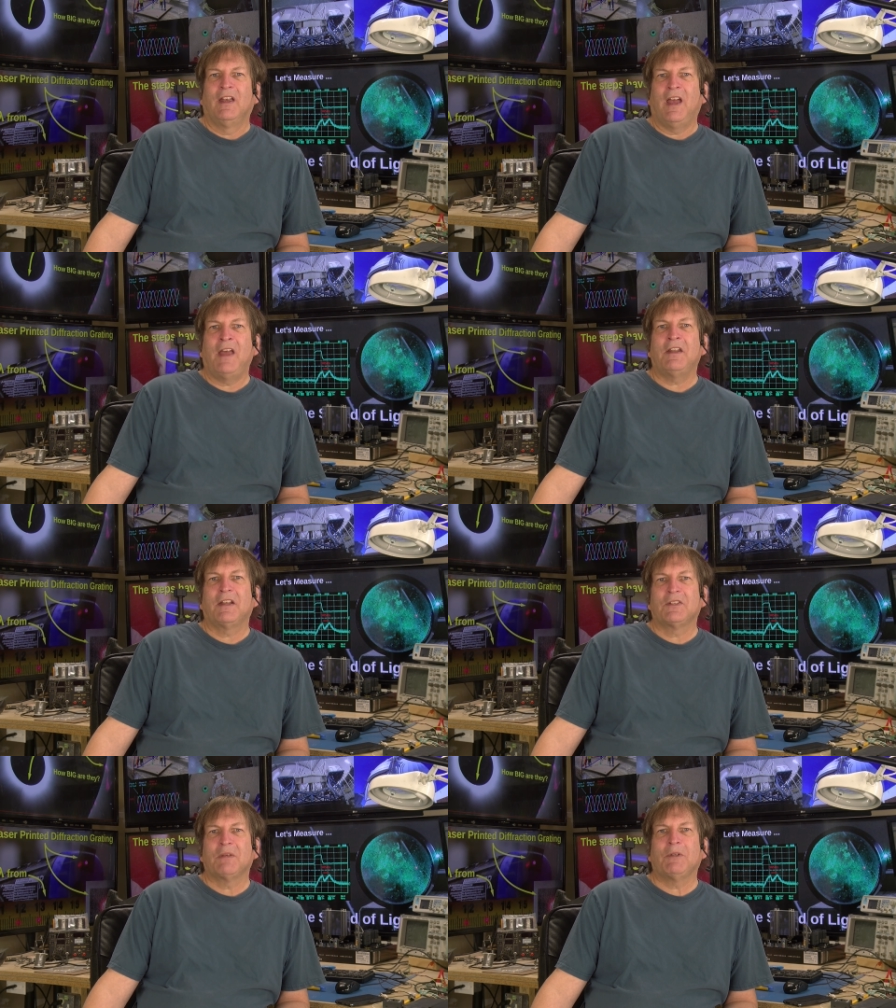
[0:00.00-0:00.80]
And it
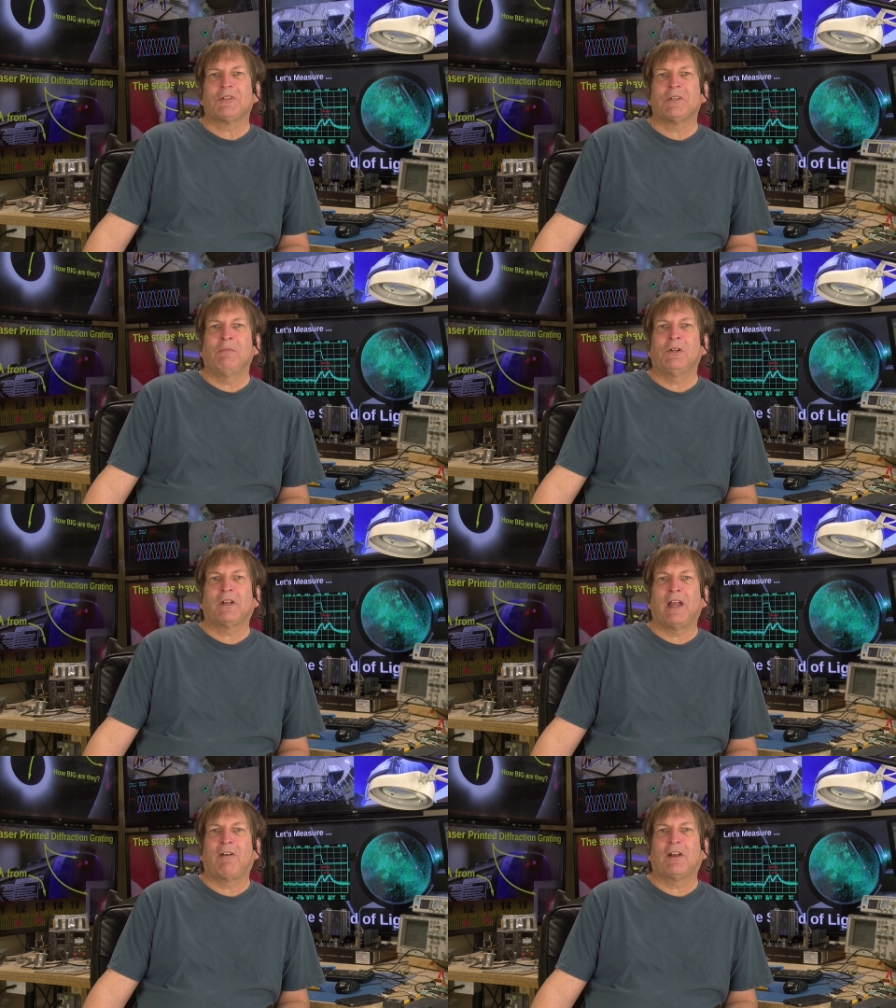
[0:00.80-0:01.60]
exhibits similar
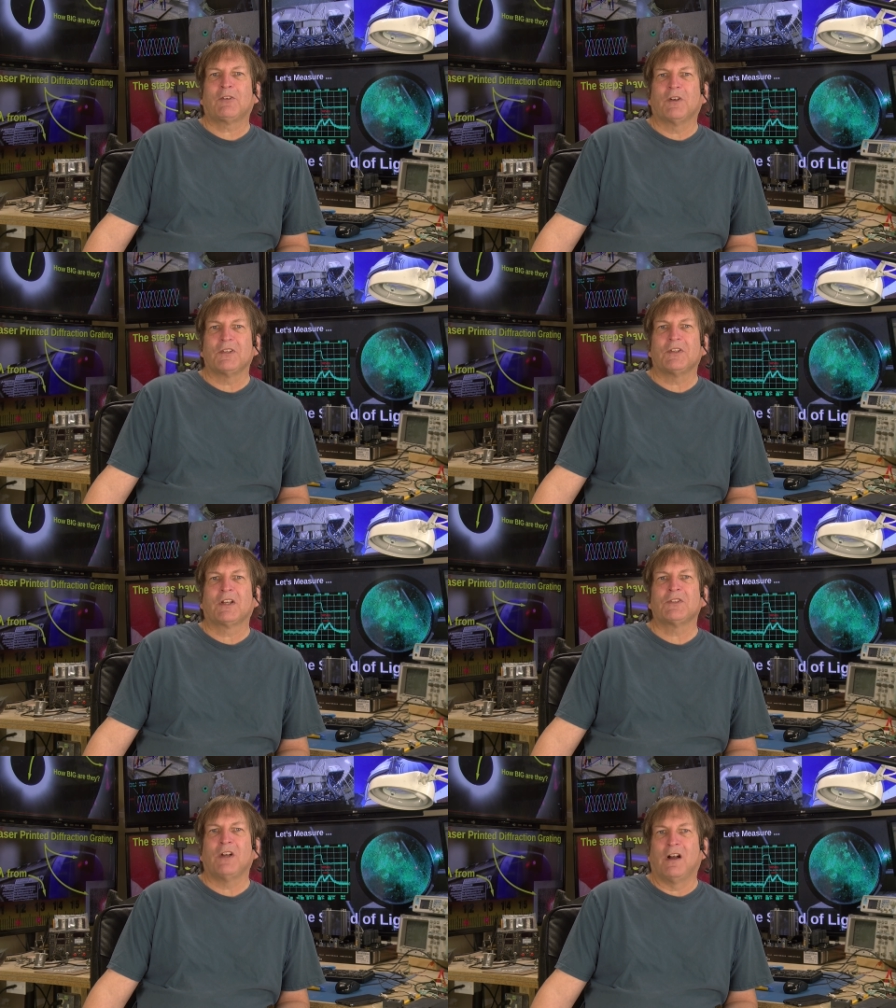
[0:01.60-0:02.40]

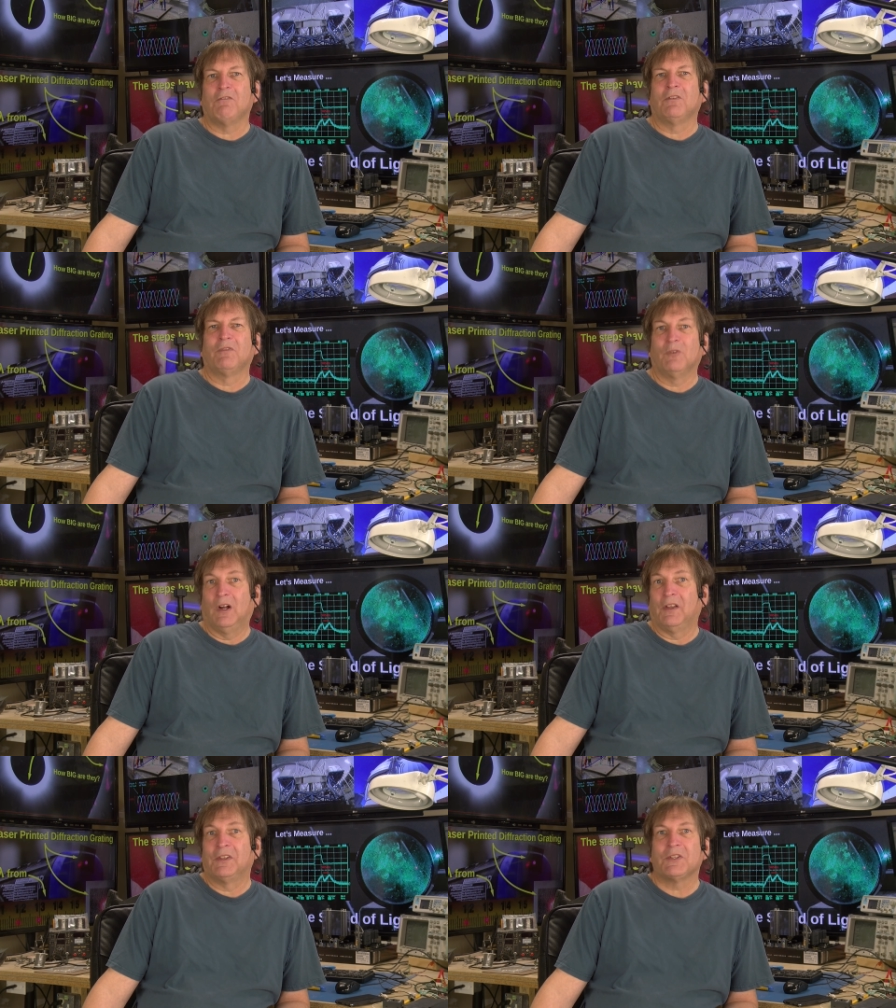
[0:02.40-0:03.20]
characteristics of
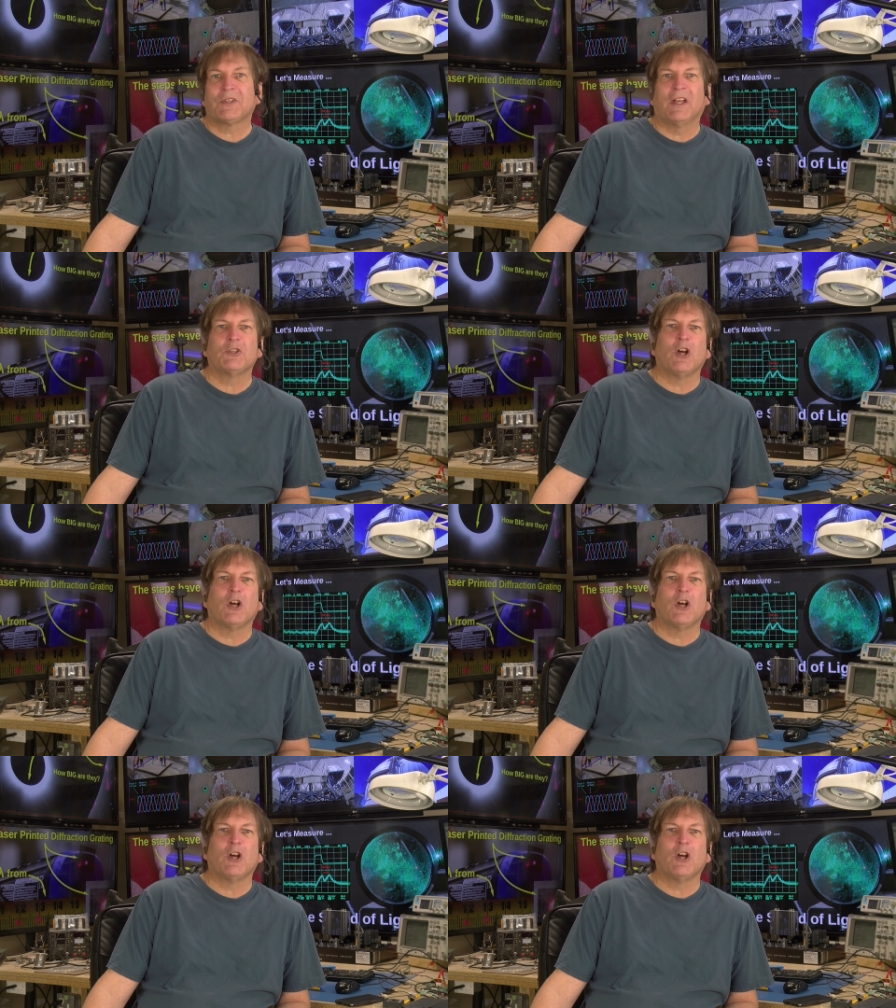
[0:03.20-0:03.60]
well, in this case,